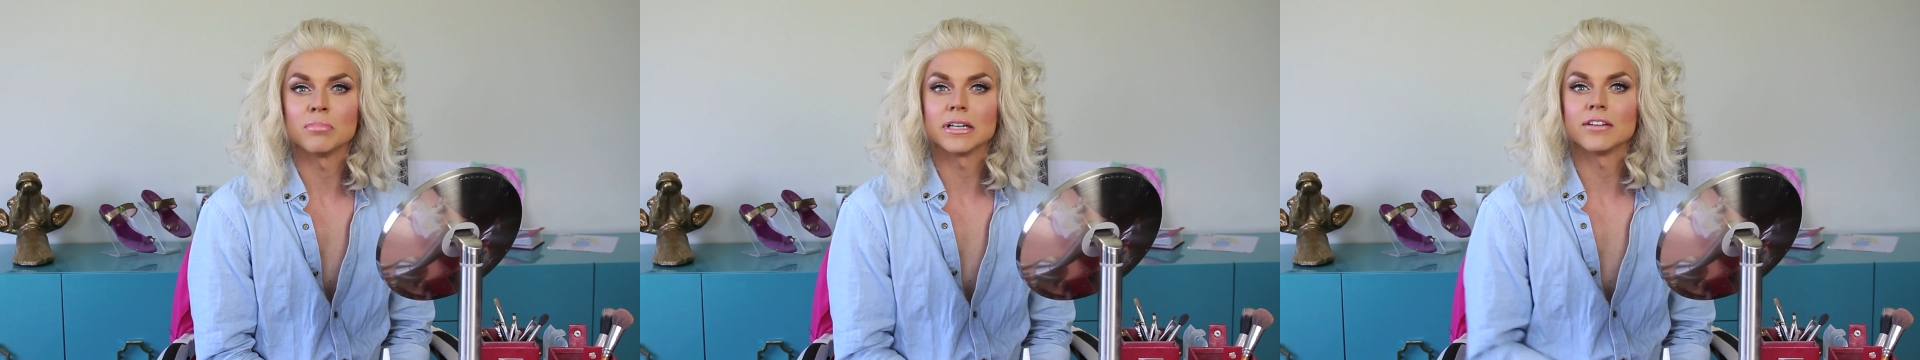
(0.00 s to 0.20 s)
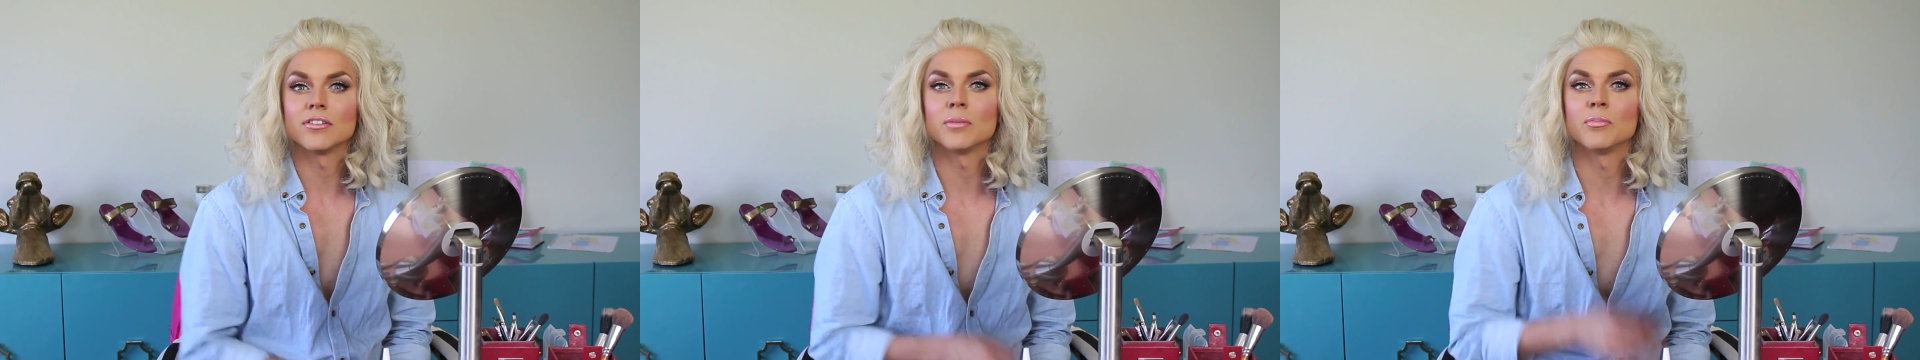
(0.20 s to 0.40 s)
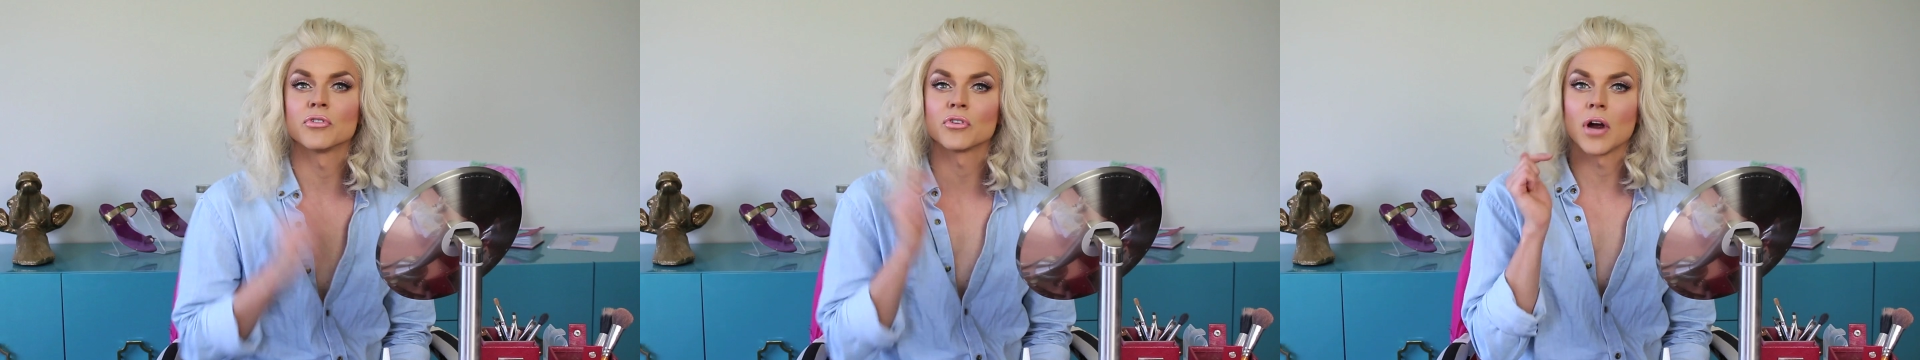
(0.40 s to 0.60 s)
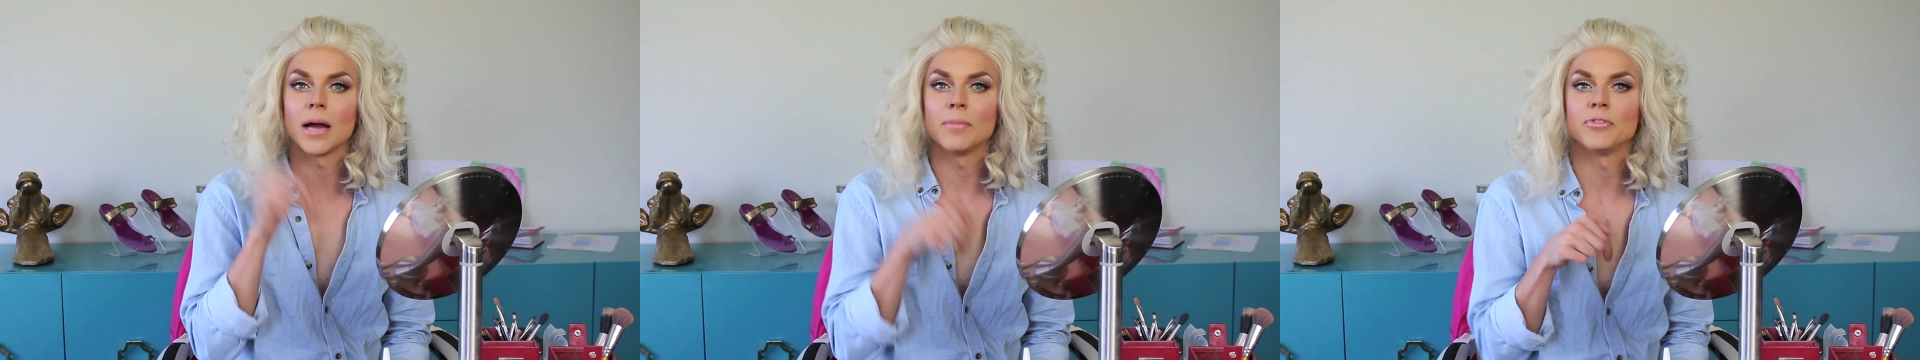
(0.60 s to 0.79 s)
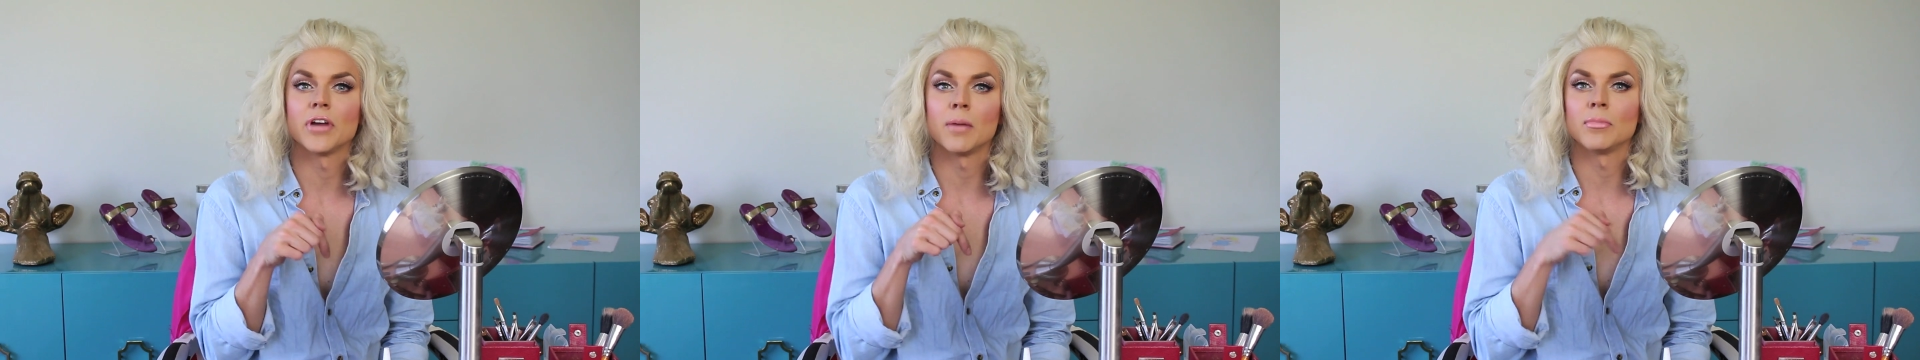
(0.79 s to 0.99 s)
Please
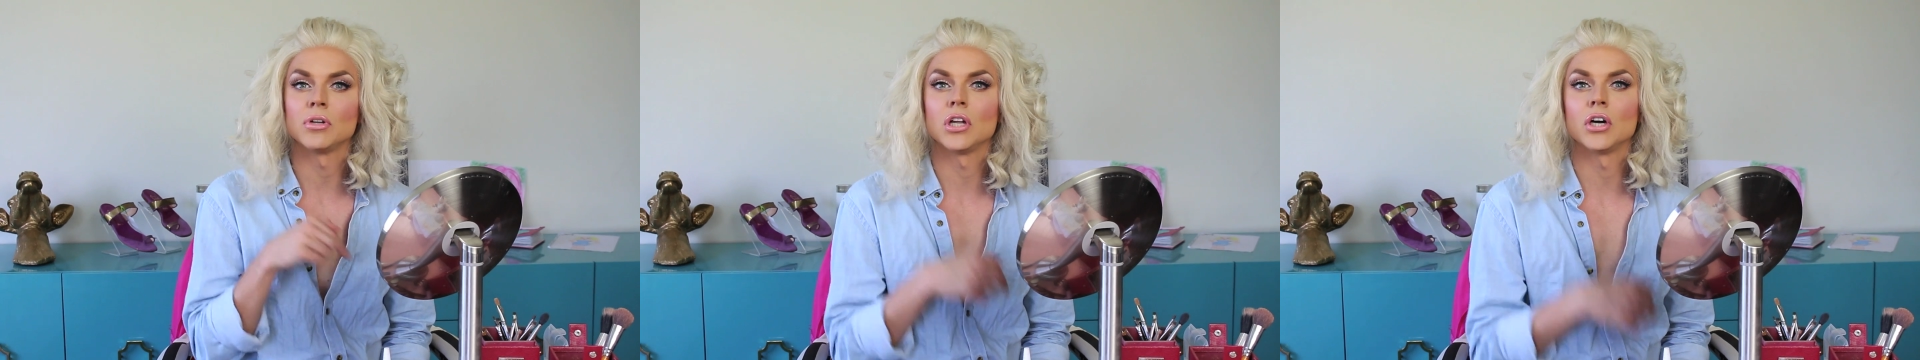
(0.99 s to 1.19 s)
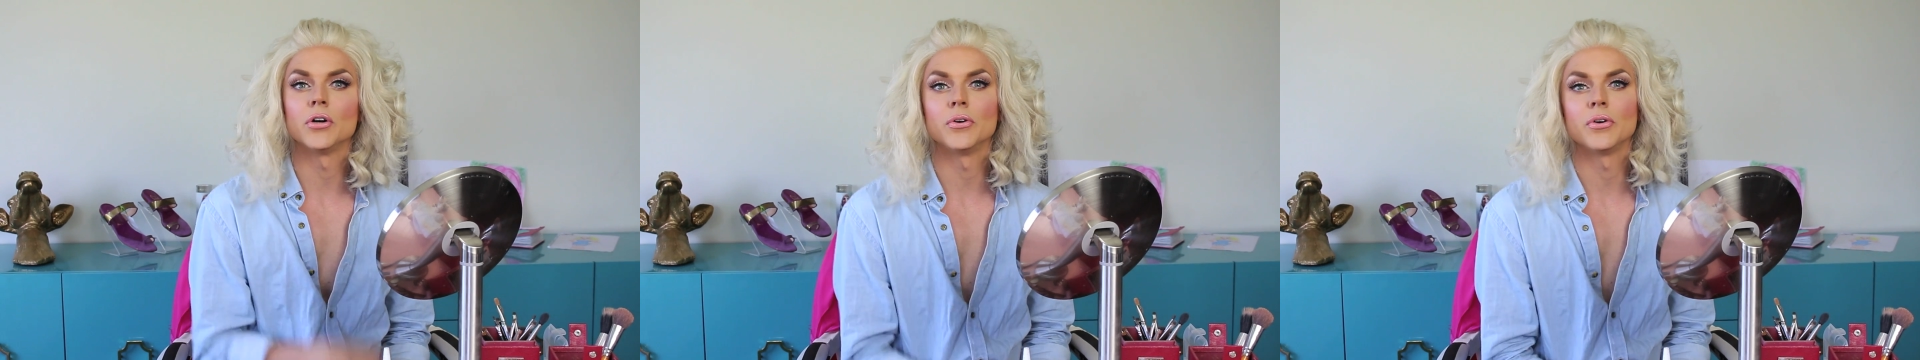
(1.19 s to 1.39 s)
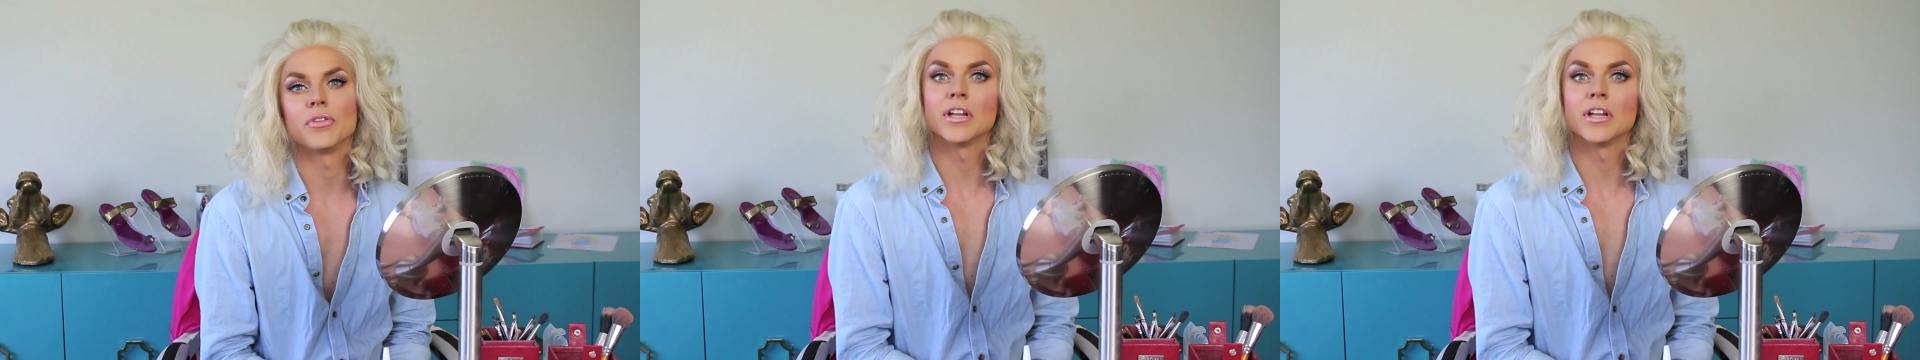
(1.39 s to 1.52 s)
subscribe down below.